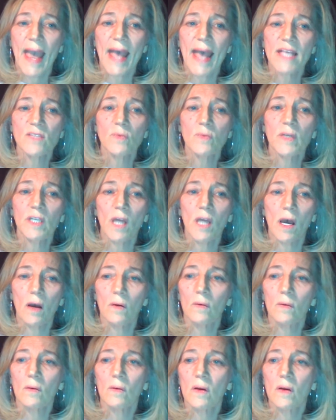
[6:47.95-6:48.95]
As we
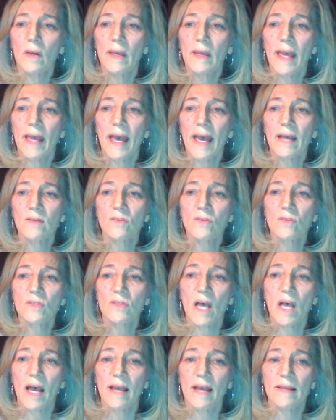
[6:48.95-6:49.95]
know,
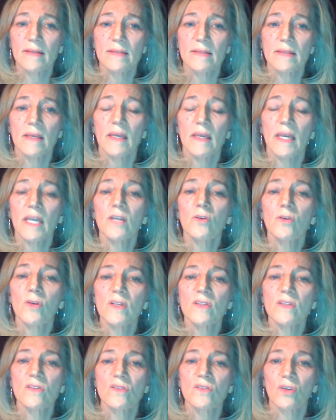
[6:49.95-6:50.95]
exercise
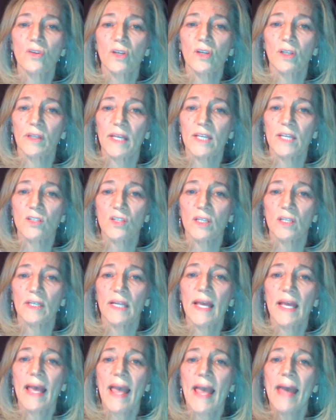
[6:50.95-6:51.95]
increases
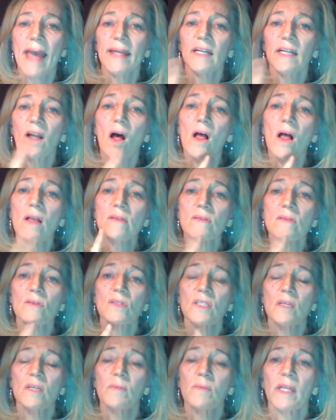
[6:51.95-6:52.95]
circulation, and it also
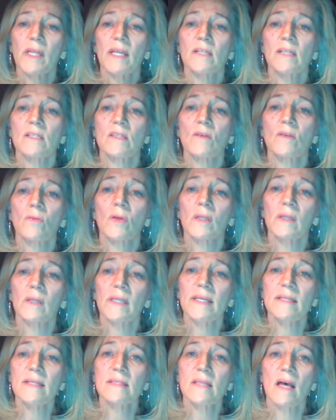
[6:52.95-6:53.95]
stimulates the
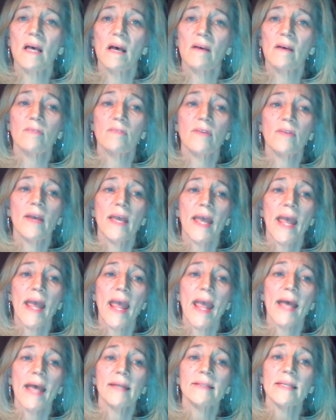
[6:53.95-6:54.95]
release of
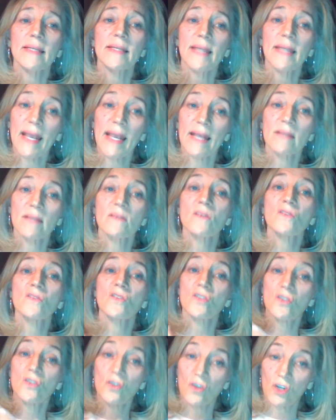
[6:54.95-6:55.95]
and enhances
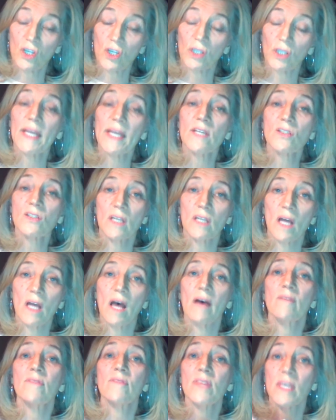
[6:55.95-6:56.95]
the circulation
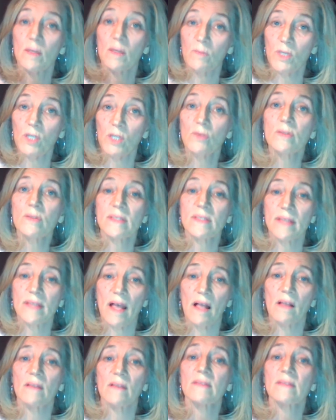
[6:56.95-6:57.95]
of the immune
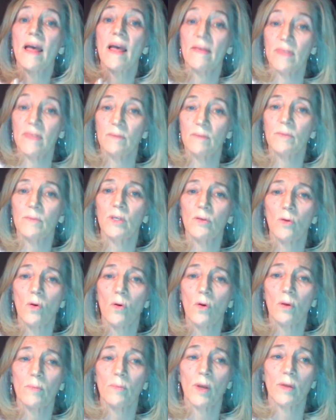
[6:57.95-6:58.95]
cells and the immune
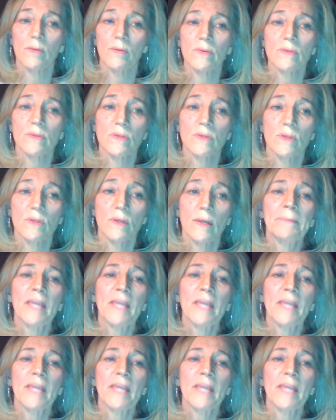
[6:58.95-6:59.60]
hormones.